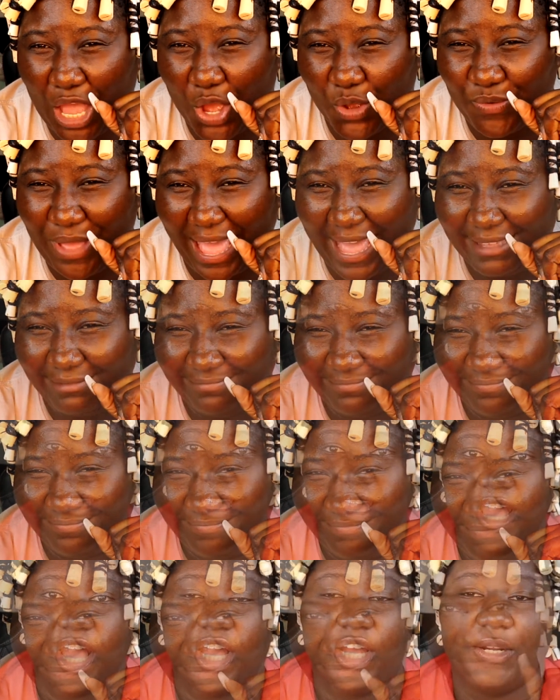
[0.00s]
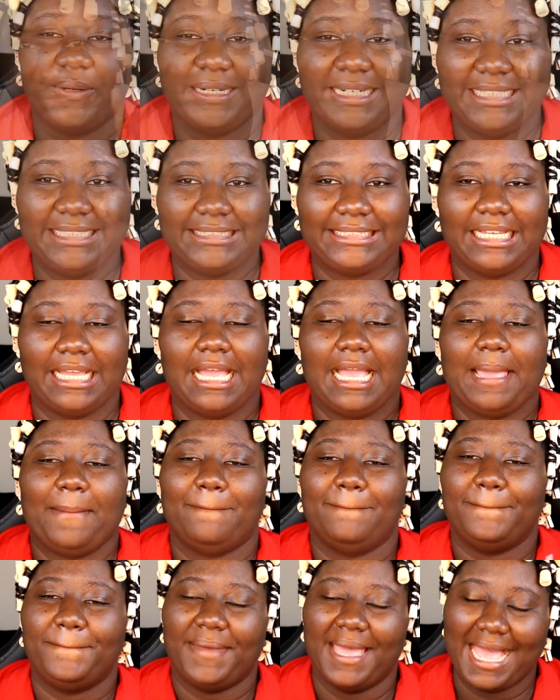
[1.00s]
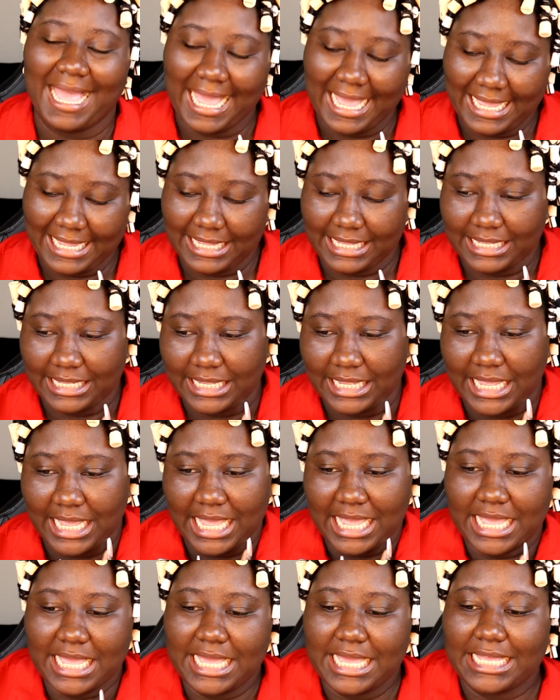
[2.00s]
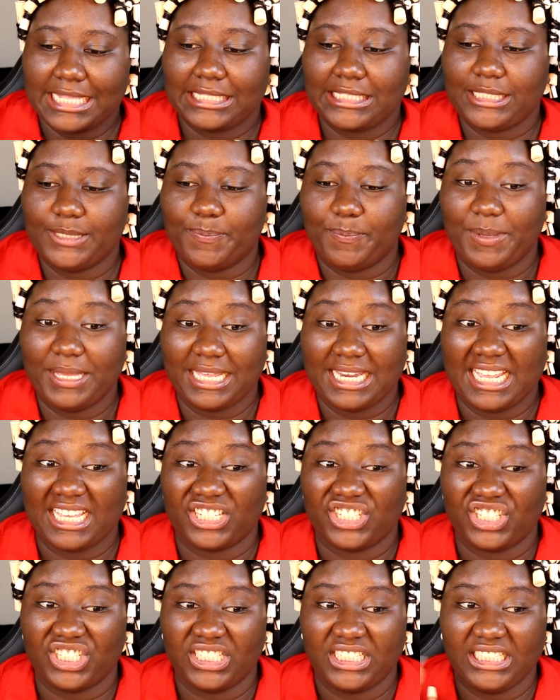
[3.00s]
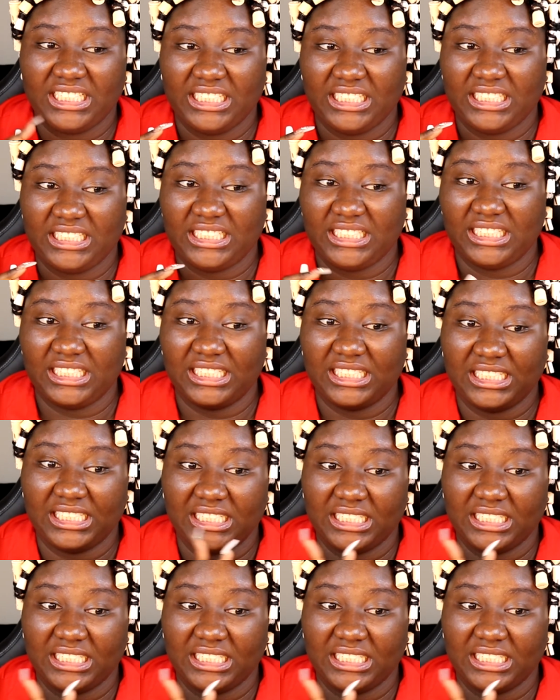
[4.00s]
Okay. All right, I'm back. It's been actually